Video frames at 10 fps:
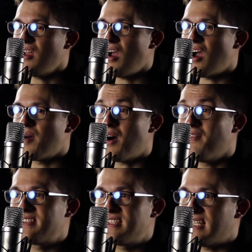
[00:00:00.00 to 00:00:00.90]

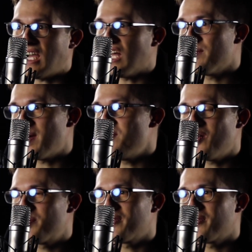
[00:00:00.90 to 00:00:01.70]
Obviously, I tell them I'm no